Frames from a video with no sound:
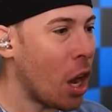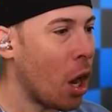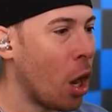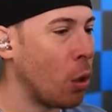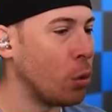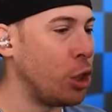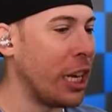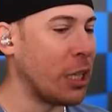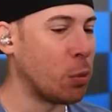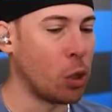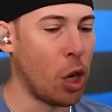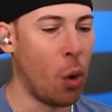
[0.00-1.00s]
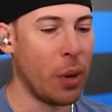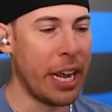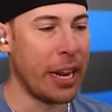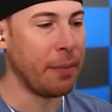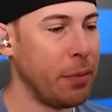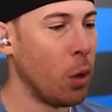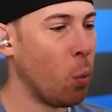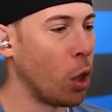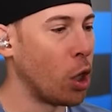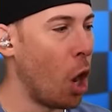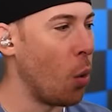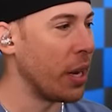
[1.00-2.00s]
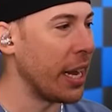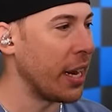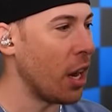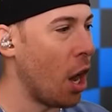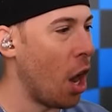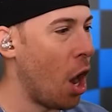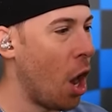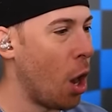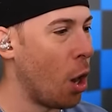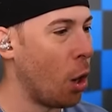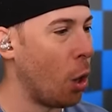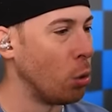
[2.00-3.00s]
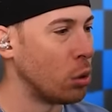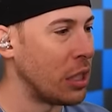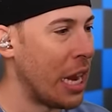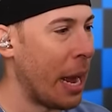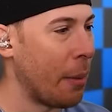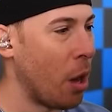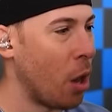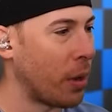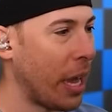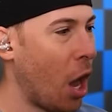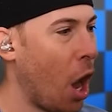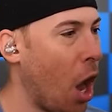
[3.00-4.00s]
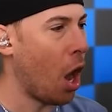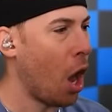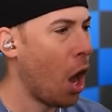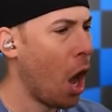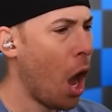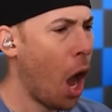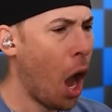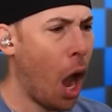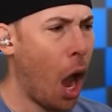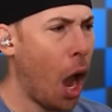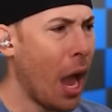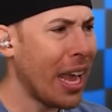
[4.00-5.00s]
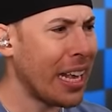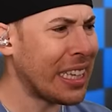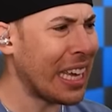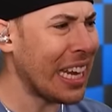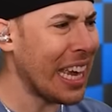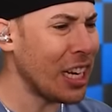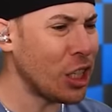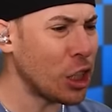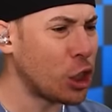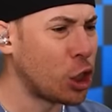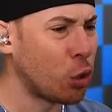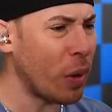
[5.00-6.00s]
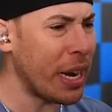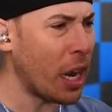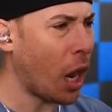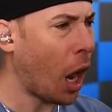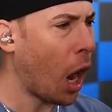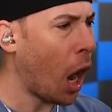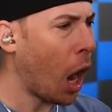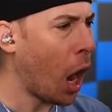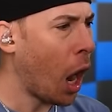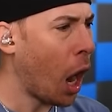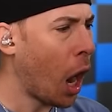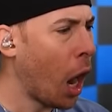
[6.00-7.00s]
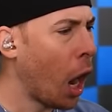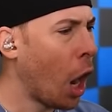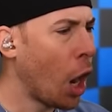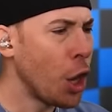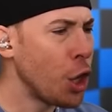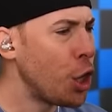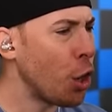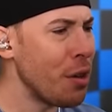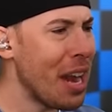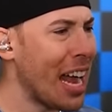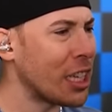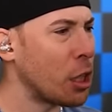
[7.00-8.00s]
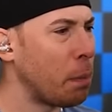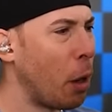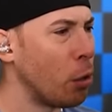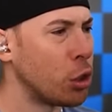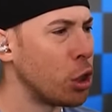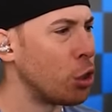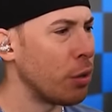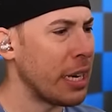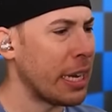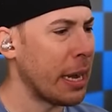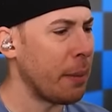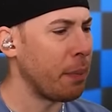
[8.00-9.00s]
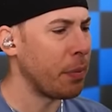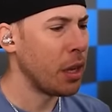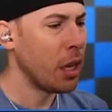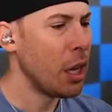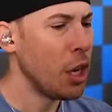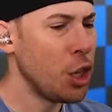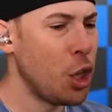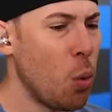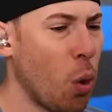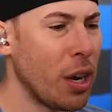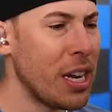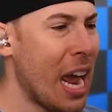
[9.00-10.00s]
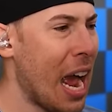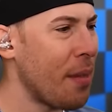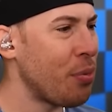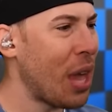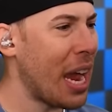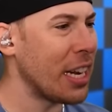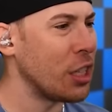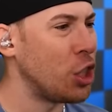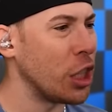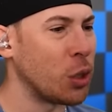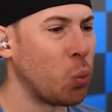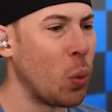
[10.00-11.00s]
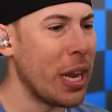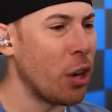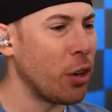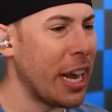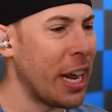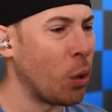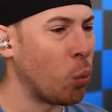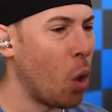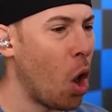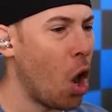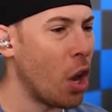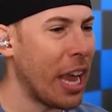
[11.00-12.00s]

Oh, jeez, we're going in. We're going in. Oh, snap. Okay. Oh. Did he just drink... You're not supposed to drink him. You are not. That is just weird and wrong.